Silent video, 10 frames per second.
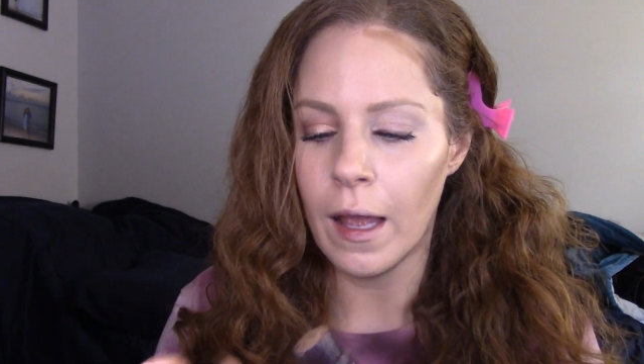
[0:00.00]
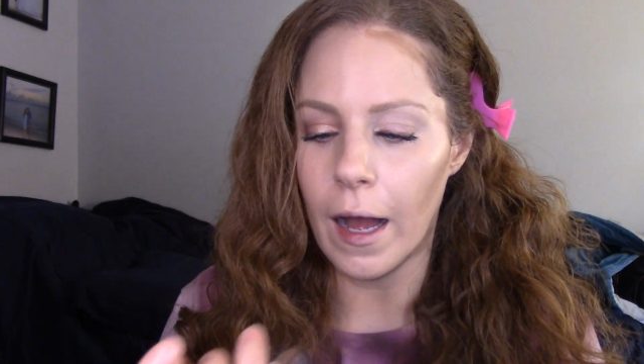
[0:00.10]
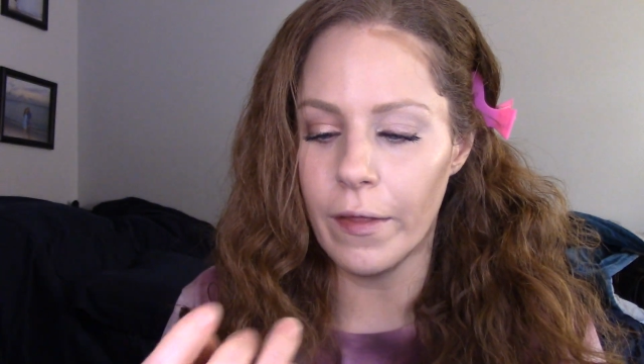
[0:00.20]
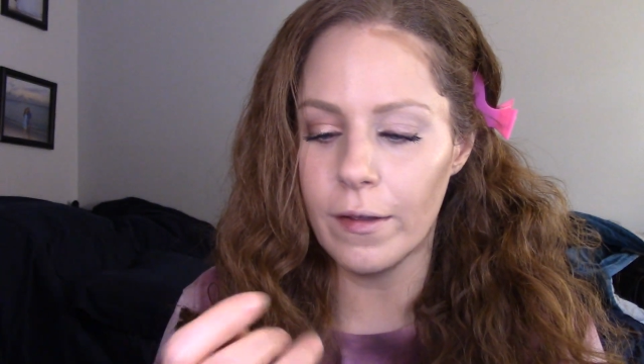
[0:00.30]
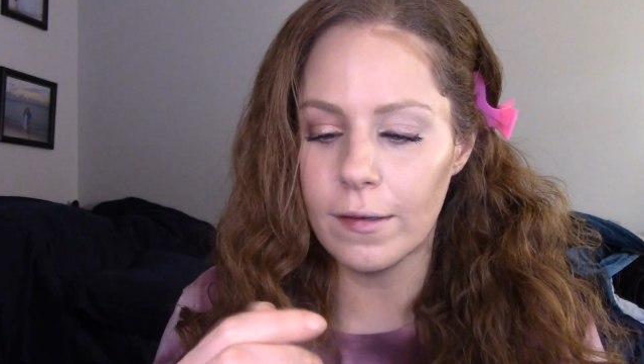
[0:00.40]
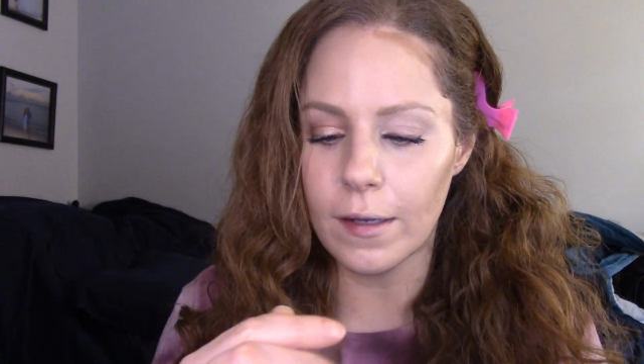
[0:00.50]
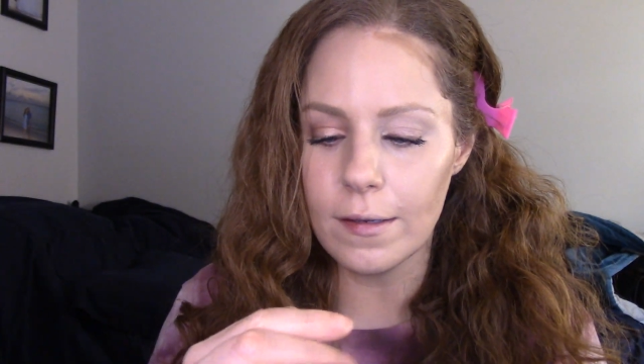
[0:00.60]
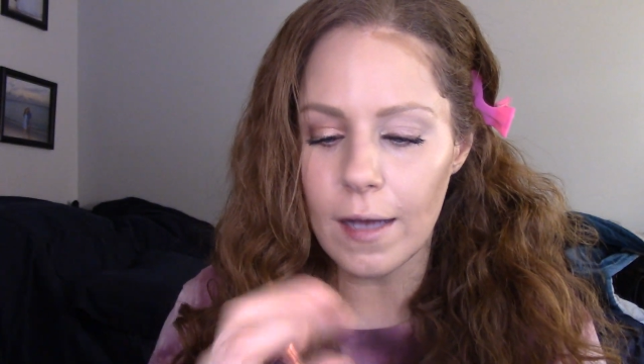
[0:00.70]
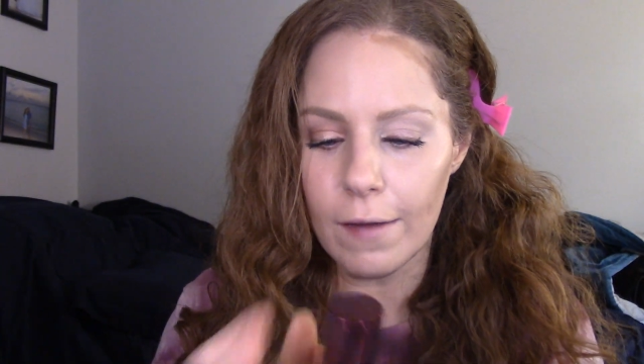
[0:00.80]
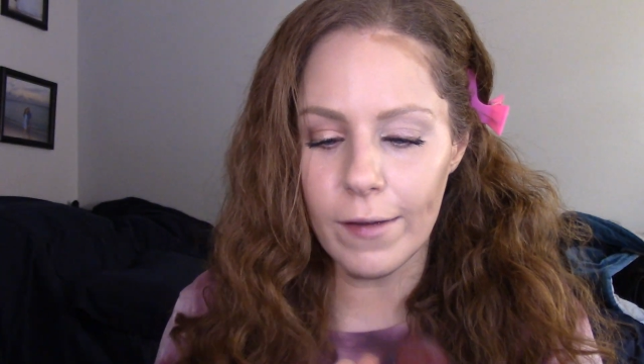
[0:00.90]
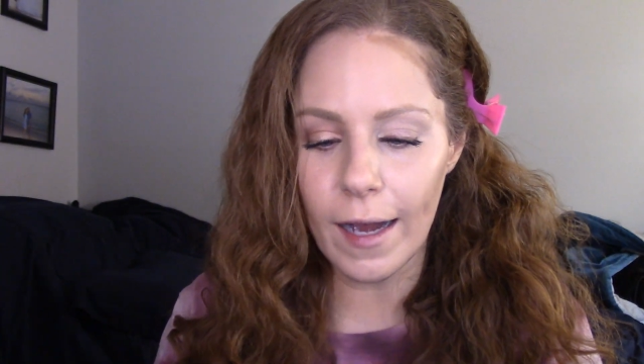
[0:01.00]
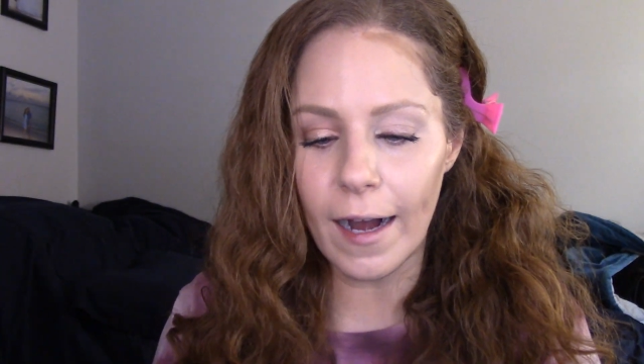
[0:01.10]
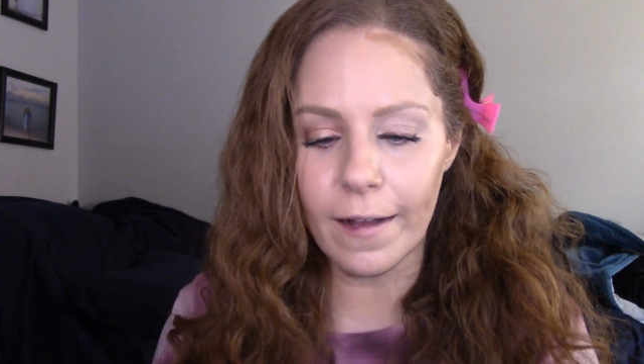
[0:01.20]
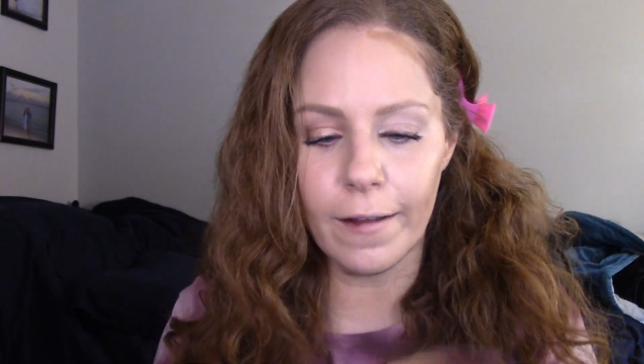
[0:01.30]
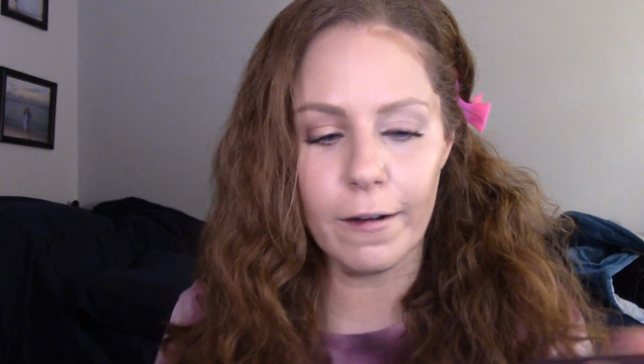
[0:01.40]
And this does have a
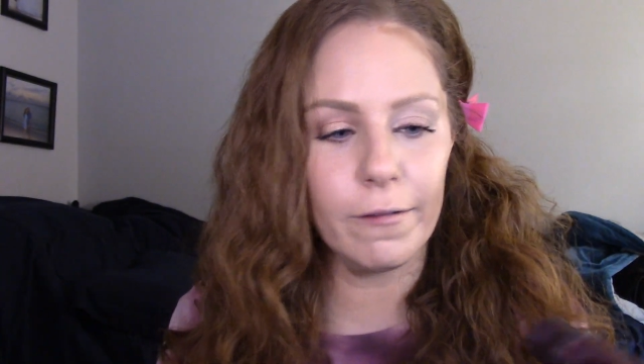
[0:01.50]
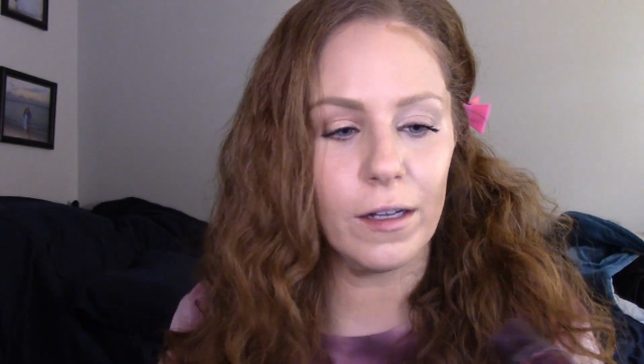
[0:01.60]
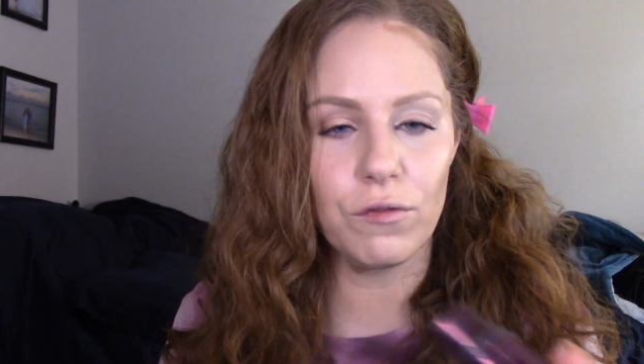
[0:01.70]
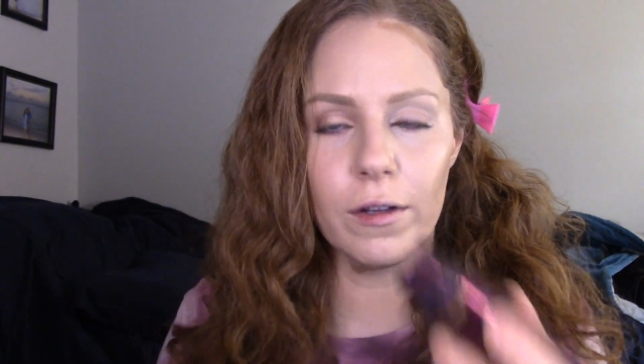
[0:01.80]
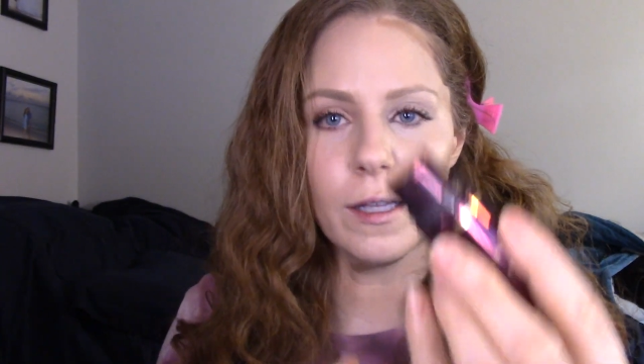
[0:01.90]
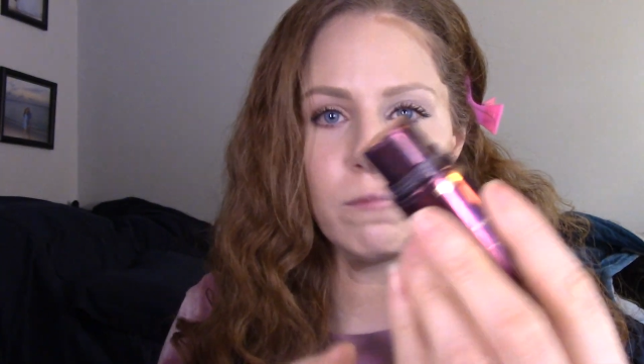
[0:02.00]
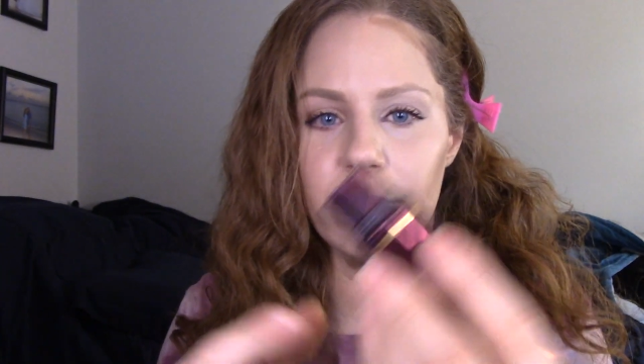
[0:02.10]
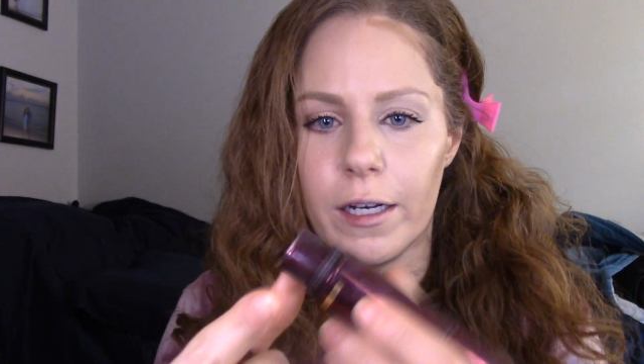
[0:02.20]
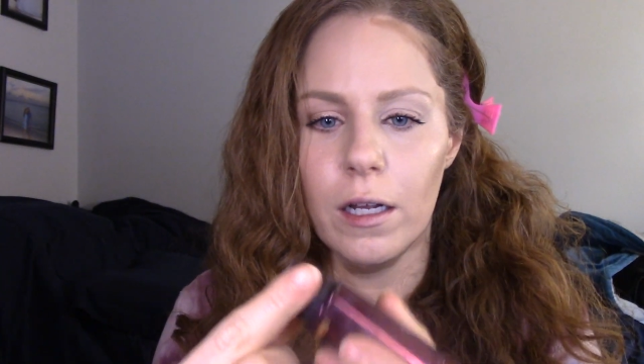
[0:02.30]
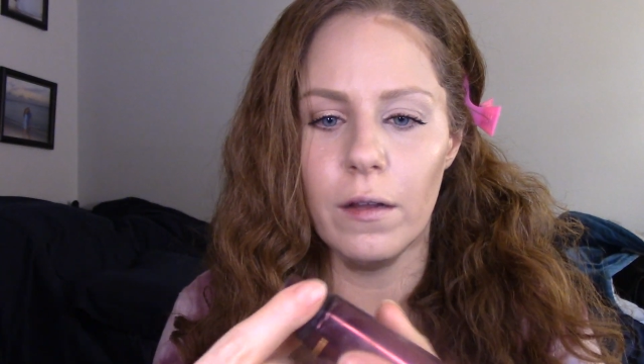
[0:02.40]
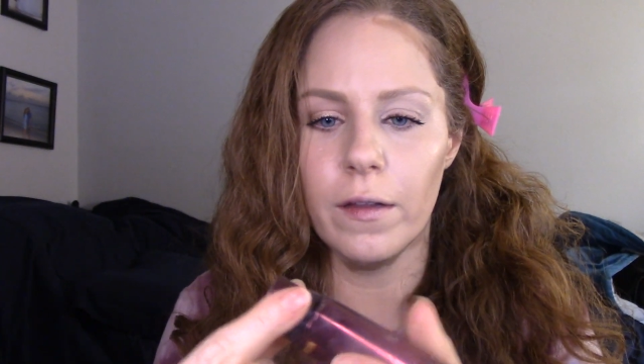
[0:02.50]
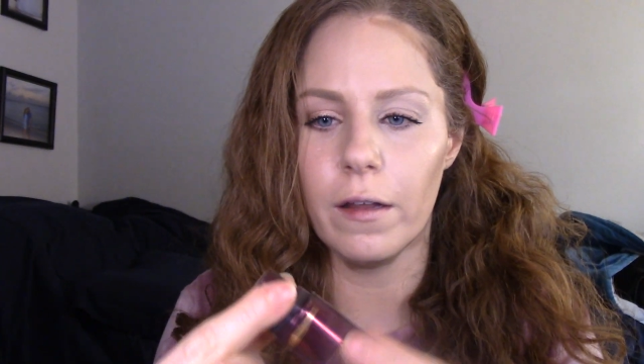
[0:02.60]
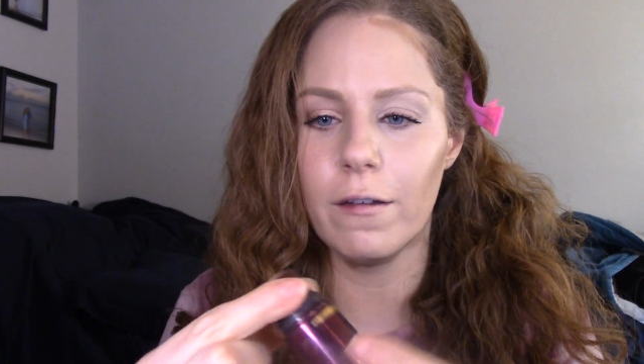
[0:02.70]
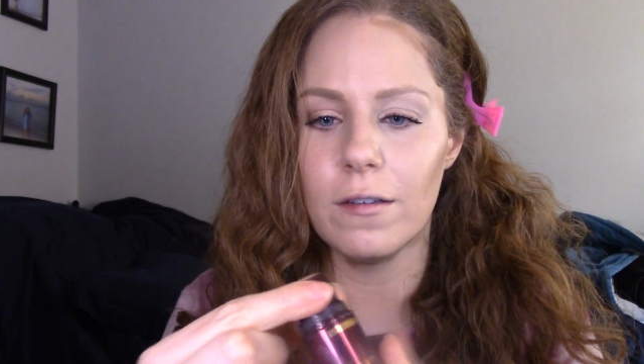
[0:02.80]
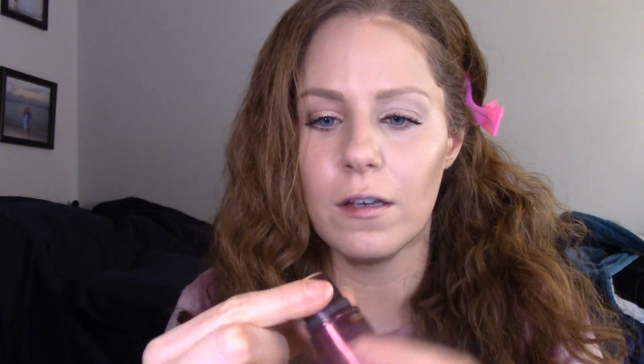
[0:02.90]
highlighter that's really pretty on the
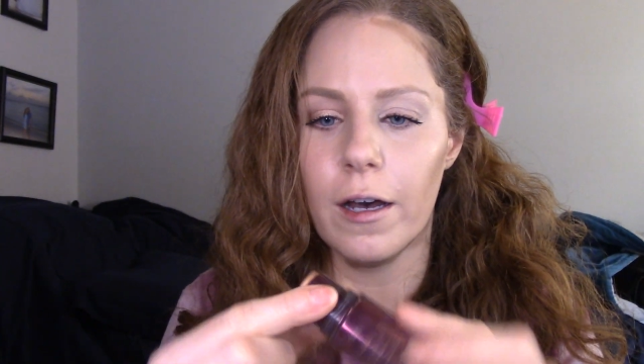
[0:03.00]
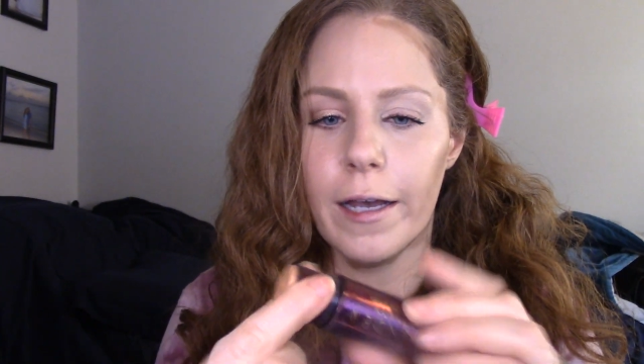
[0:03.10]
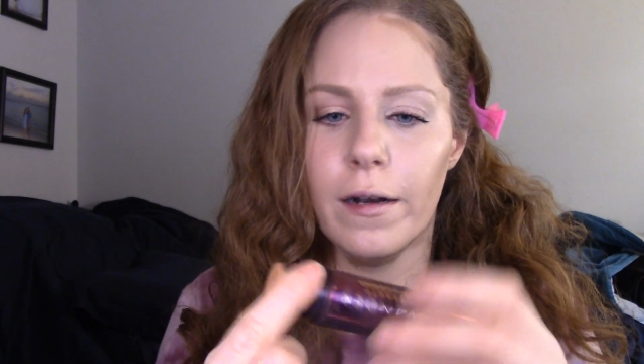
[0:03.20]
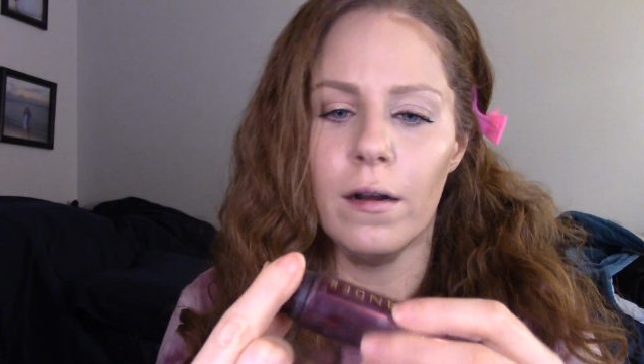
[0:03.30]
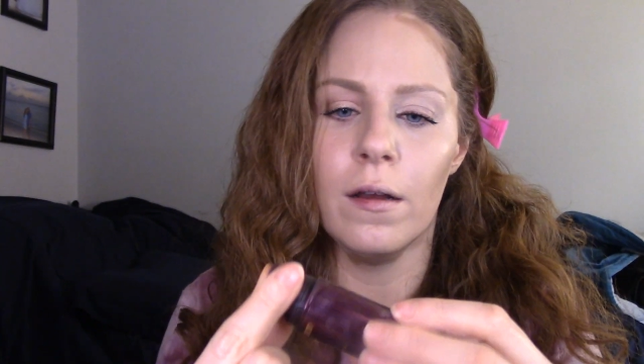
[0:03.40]
other side.